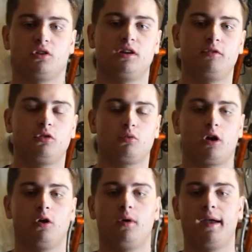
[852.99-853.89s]
so then if you
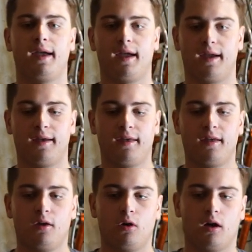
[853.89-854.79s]
throw a
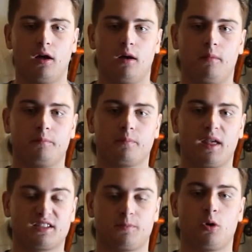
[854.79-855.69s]
um,
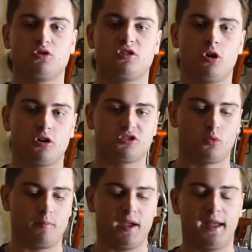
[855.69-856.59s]
exposed hook
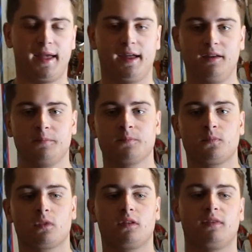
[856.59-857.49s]
swim bait head,
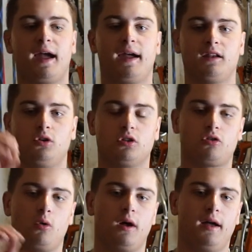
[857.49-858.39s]
that you can
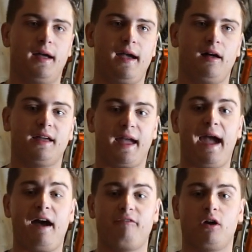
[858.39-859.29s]
throw a like a
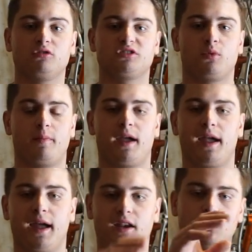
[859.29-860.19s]
half ounce swim bait
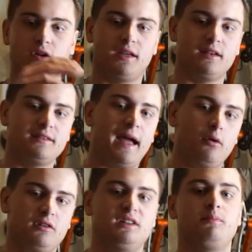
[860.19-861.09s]
head, and you can get
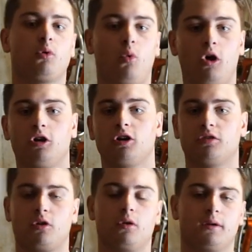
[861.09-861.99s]
down in deeper water
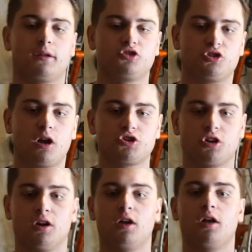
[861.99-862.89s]
and throw it around
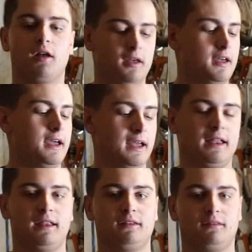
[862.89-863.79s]
structure.
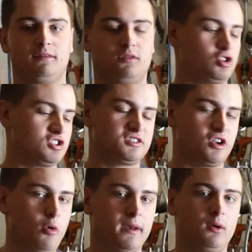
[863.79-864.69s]
And there's just
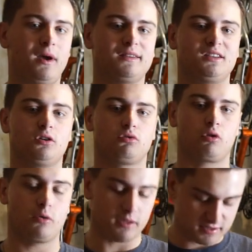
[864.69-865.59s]
so many ways you can
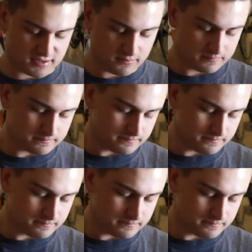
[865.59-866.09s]
throw this.